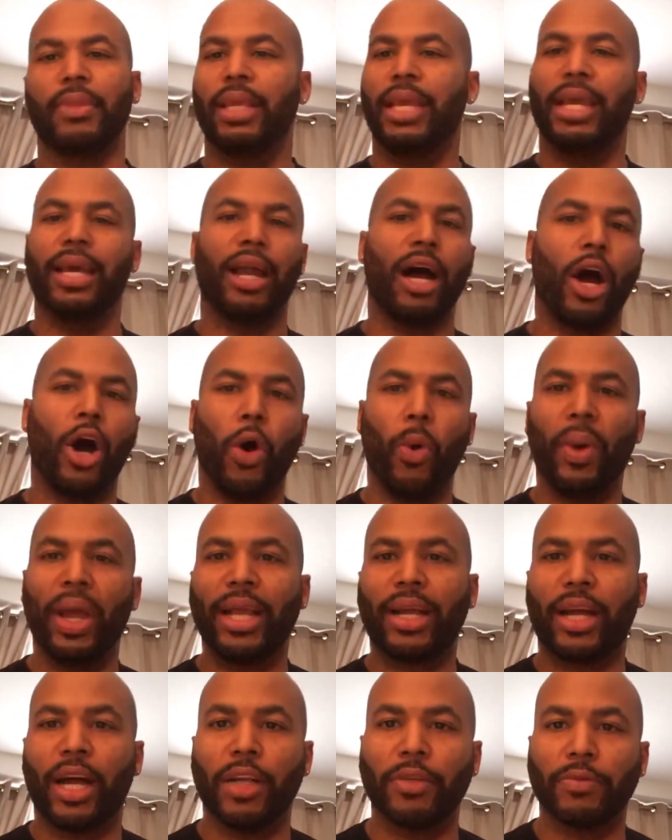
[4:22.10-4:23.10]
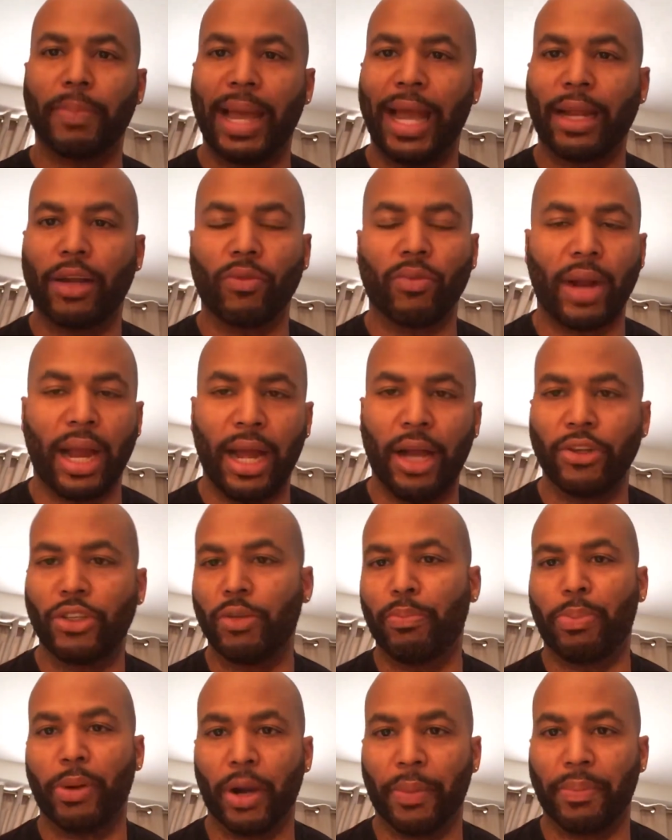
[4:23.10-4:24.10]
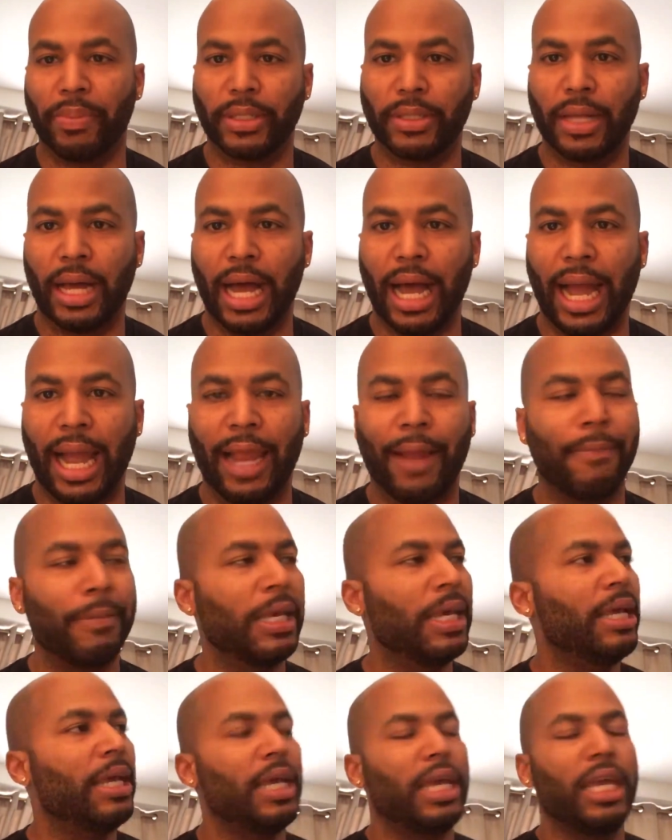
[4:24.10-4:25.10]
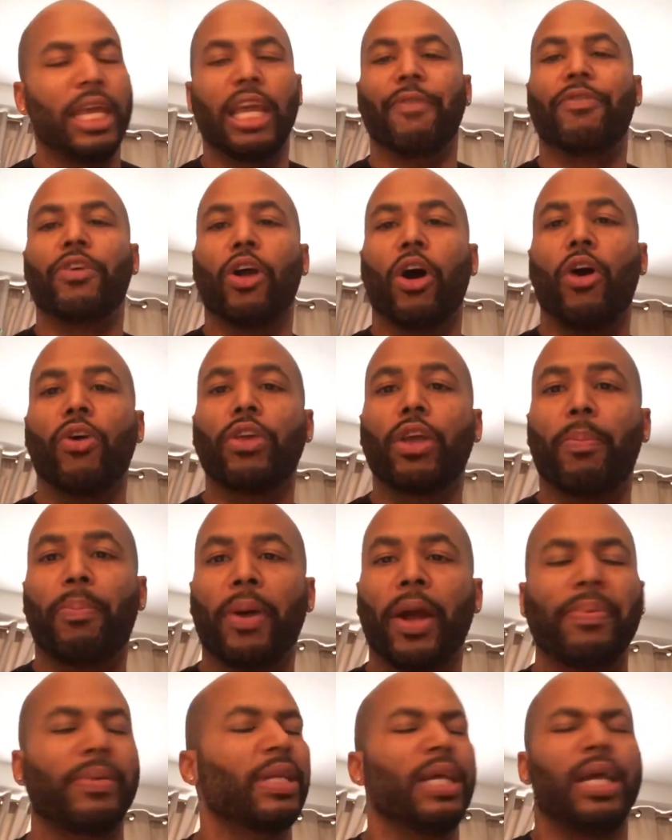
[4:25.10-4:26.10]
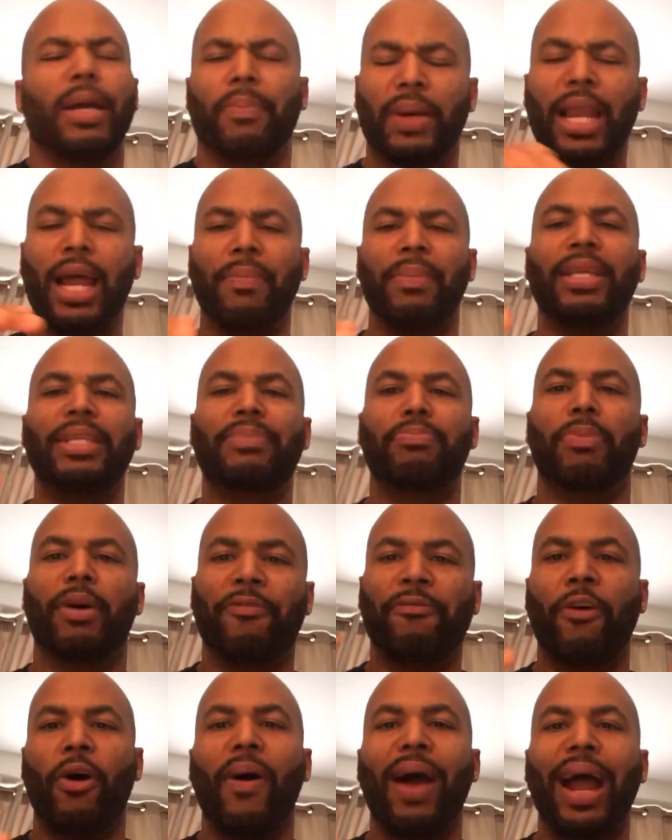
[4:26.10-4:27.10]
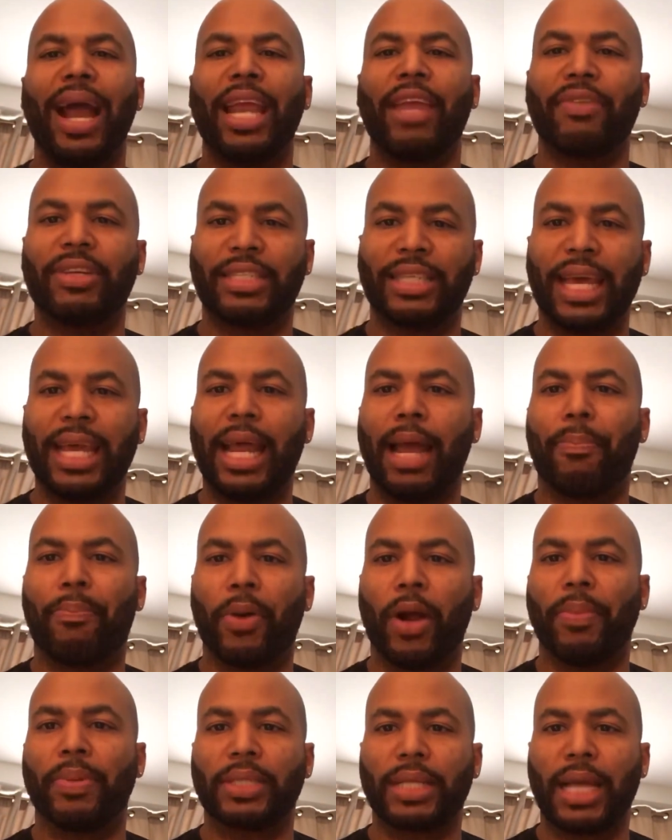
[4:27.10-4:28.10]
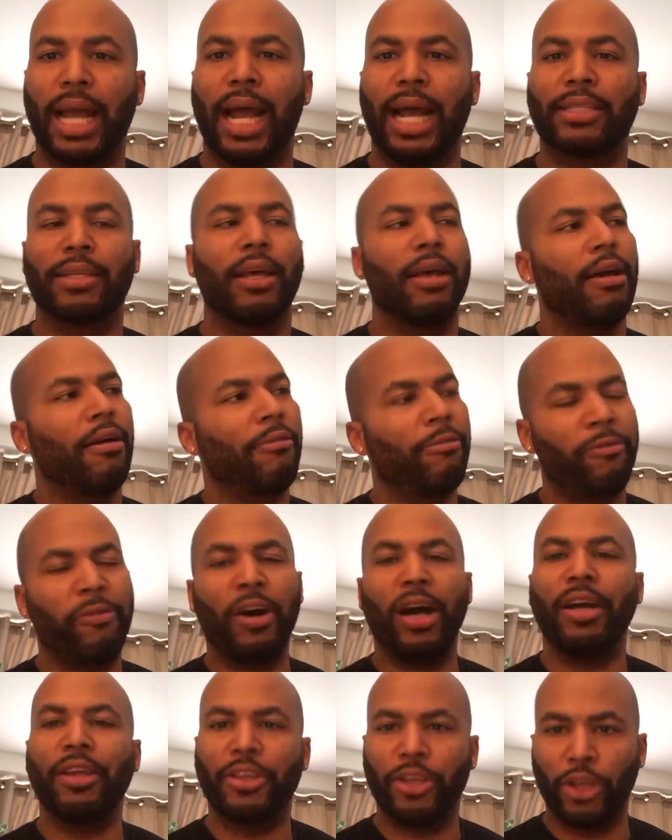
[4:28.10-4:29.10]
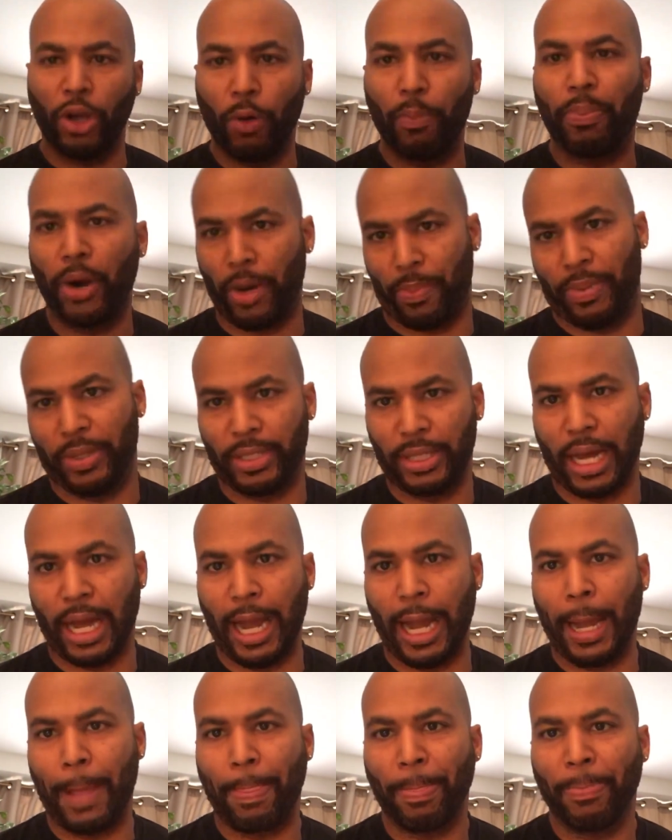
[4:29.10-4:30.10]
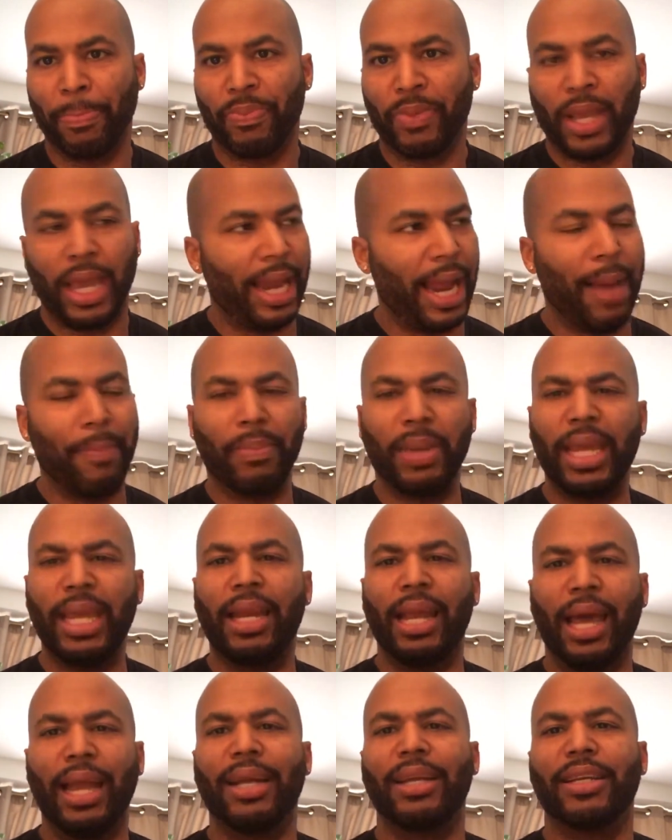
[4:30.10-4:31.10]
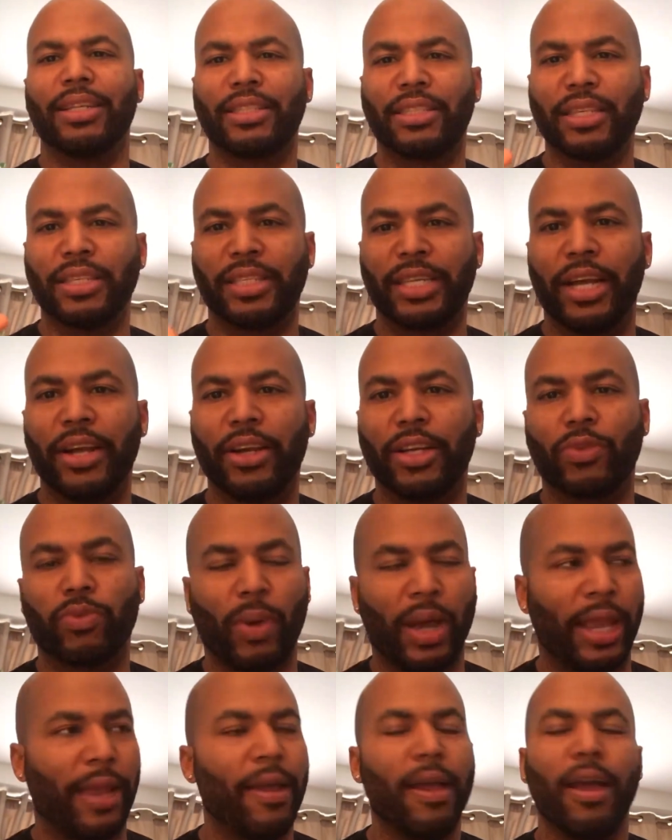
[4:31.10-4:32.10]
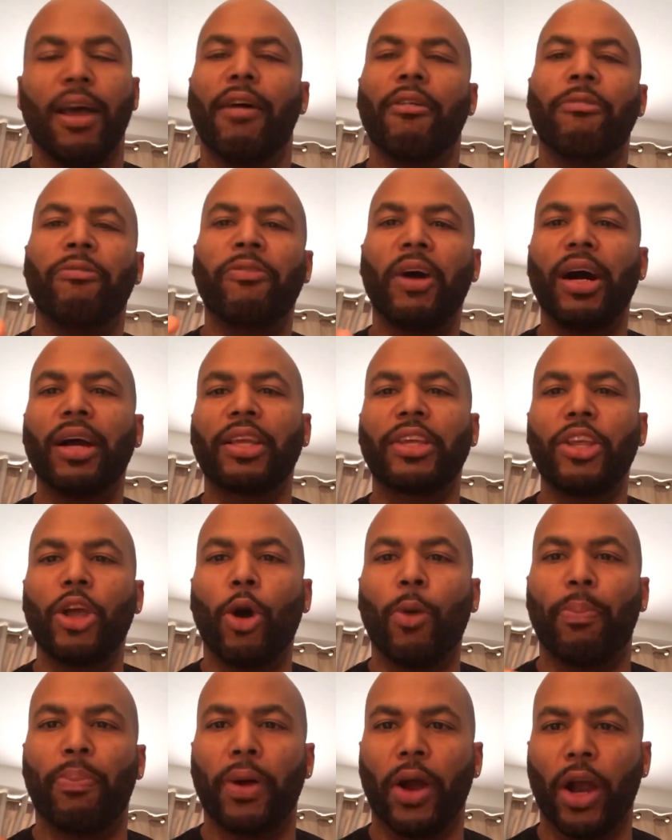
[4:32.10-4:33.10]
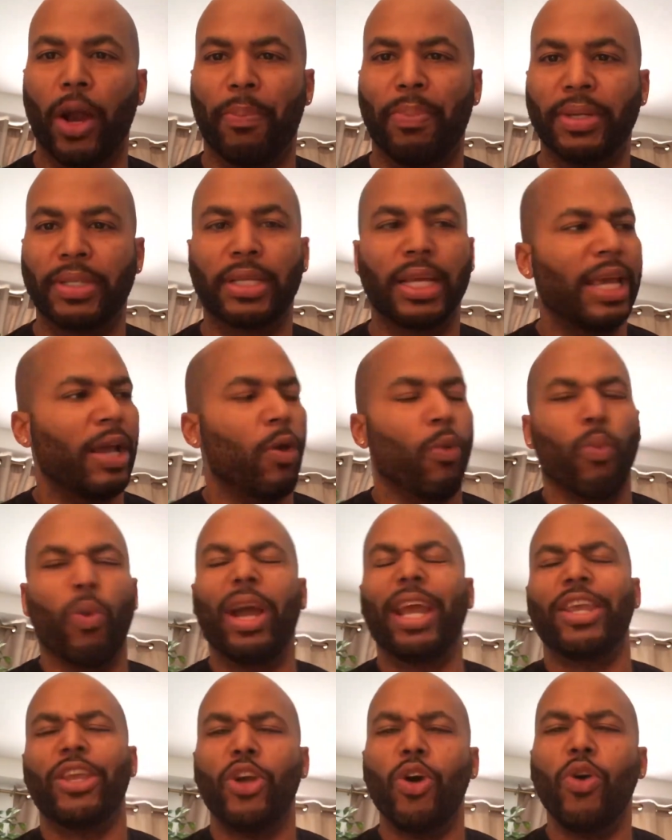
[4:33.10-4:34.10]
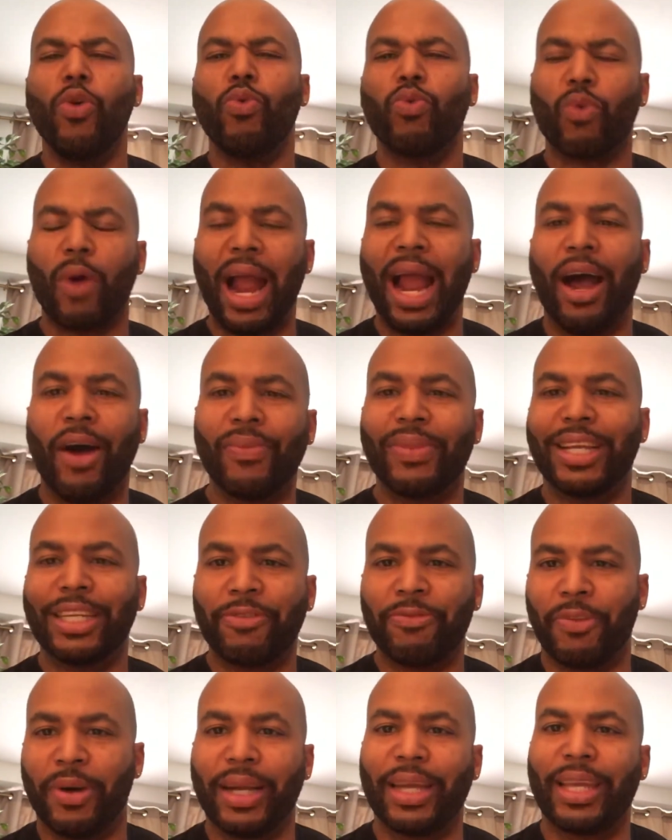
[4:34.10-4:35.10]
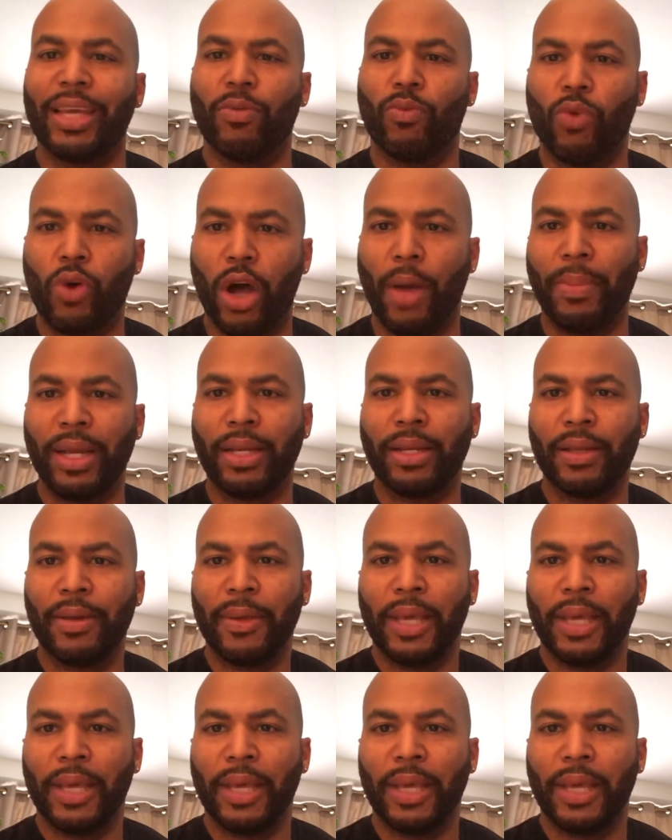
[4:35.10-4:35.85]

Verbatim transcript: it always comes back around to purpose. All right. If you're on your purpose, but let me, before I even say that purpose, guys, fuck your purpose, all right? And I mean that in a serious way. Fuck your purpose. When you round this fucking woman,